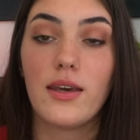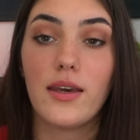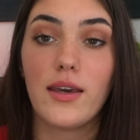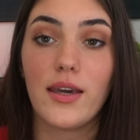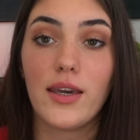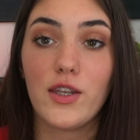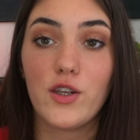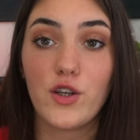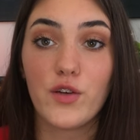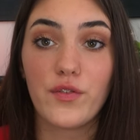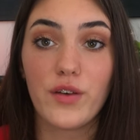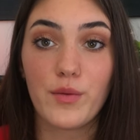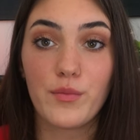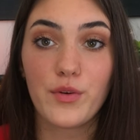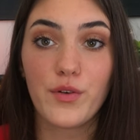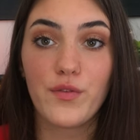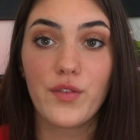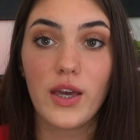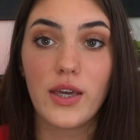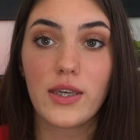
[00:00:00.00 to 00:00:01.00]
In November
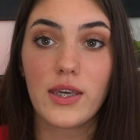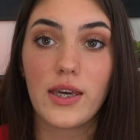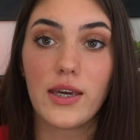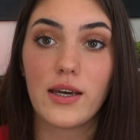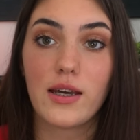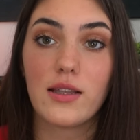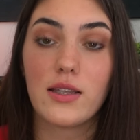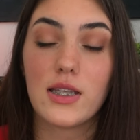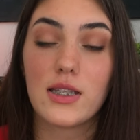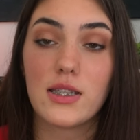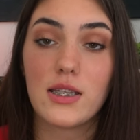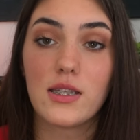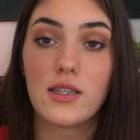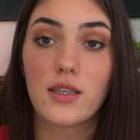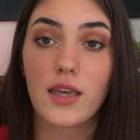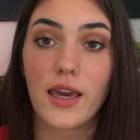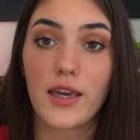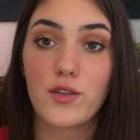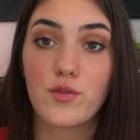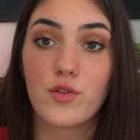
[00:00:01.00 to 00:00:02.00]
of that year, Lizzie's
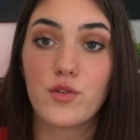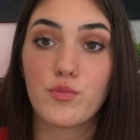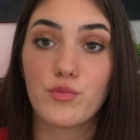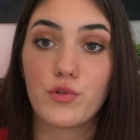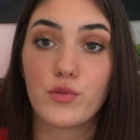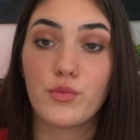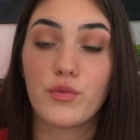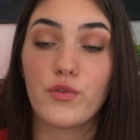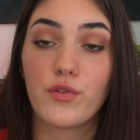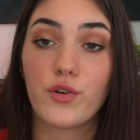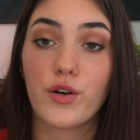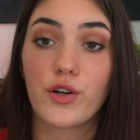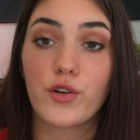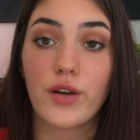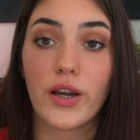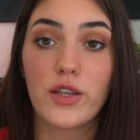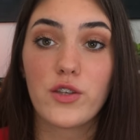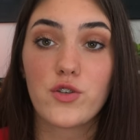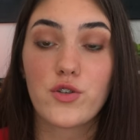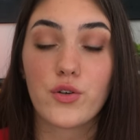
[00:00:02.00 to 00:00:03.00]
case was brought before a
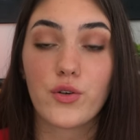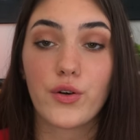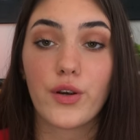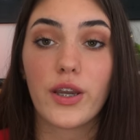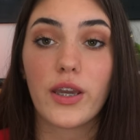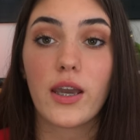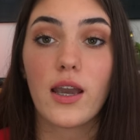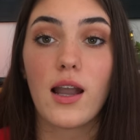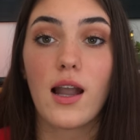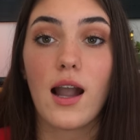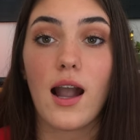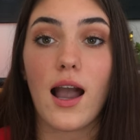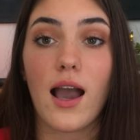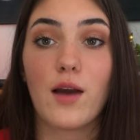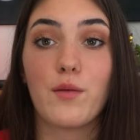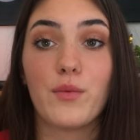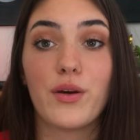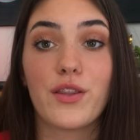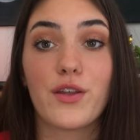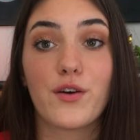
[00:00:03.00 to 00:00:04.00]
grand jury, and
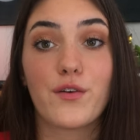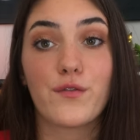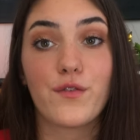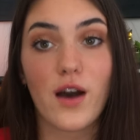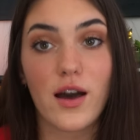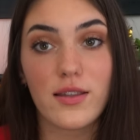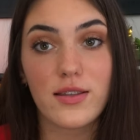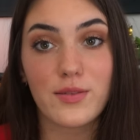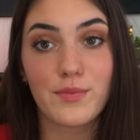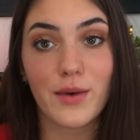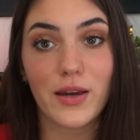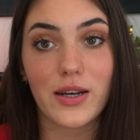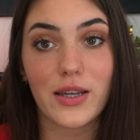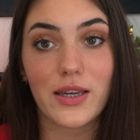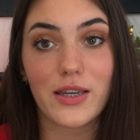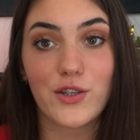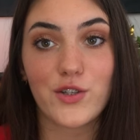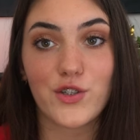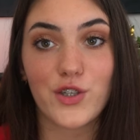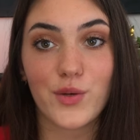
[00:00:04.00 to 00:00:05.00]
with her father's
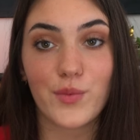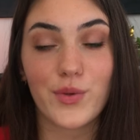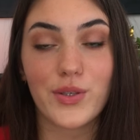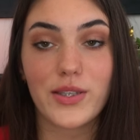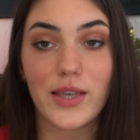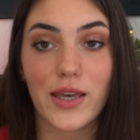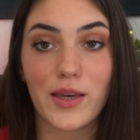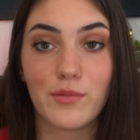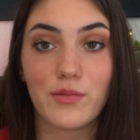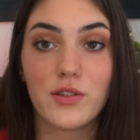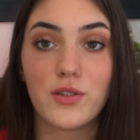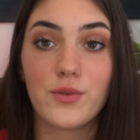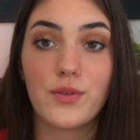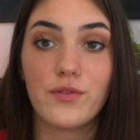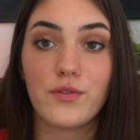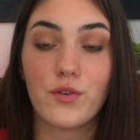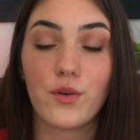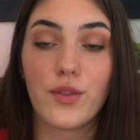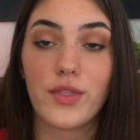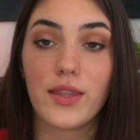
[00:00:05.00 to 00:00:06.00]
money, she was able to
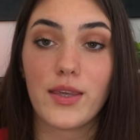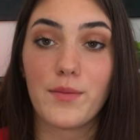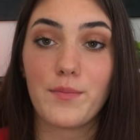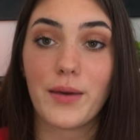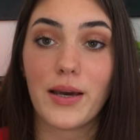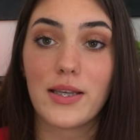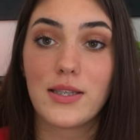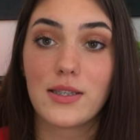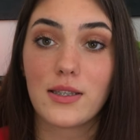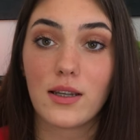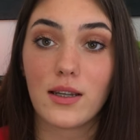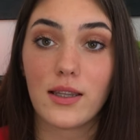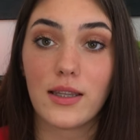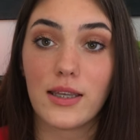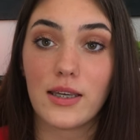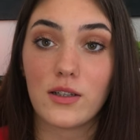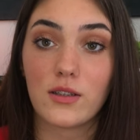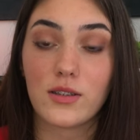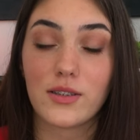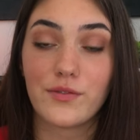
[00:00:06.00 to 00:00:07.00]
afford the best
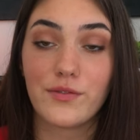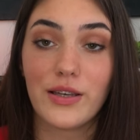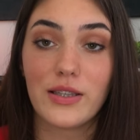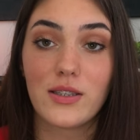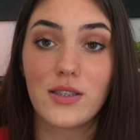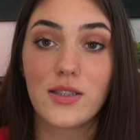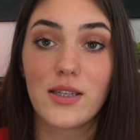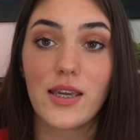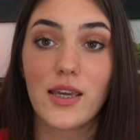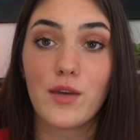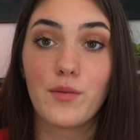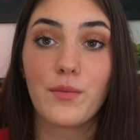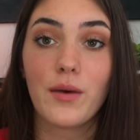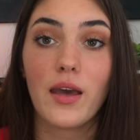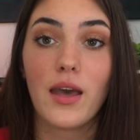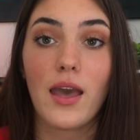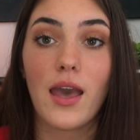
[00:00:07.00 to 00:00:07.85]
legal defense team.